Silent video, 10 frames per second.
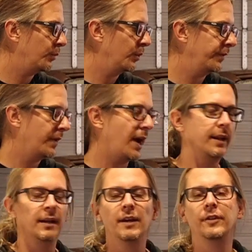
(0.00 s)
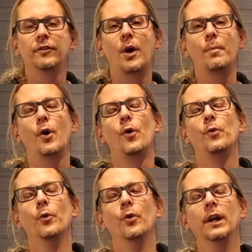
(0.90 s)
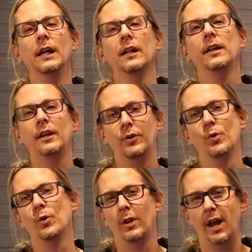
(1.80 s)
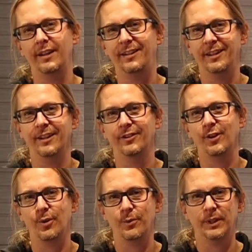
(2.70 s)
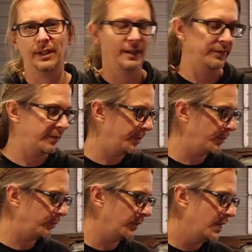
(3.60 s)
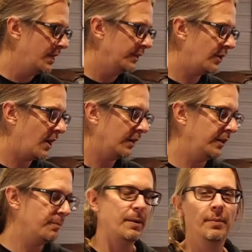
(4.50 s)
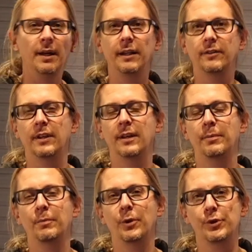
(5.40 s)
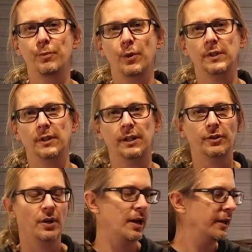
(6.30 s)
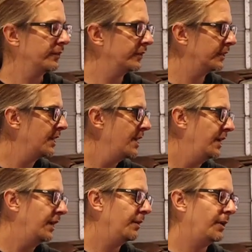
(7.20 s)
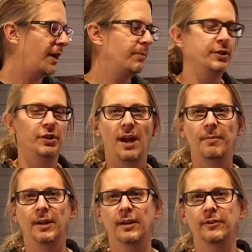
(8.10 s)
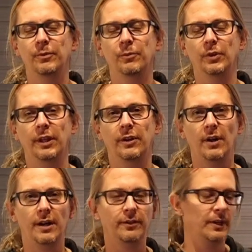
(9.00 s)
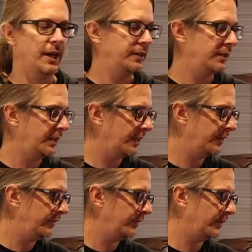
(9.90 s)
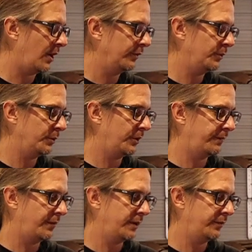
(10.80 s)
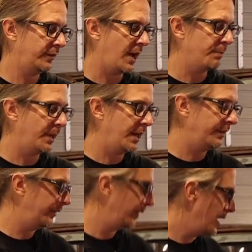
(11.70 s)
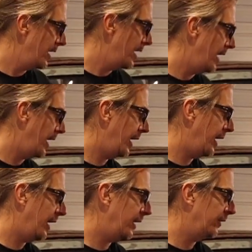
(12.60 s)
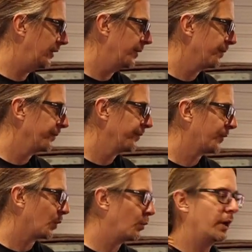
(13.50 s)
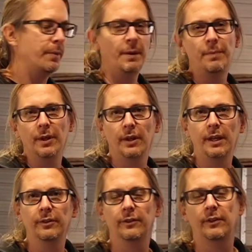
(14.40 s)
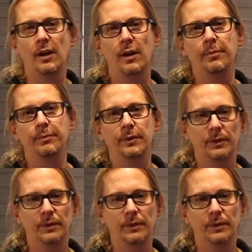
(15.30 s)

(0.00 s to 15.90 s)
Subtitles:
We've got some really cool ideas going with this. I've been talking to my buddy Tim at Motorsports Electronics, and Him and I have been jamming on some really crazy ideas, also with our friend Scott Best. And we're going to be building some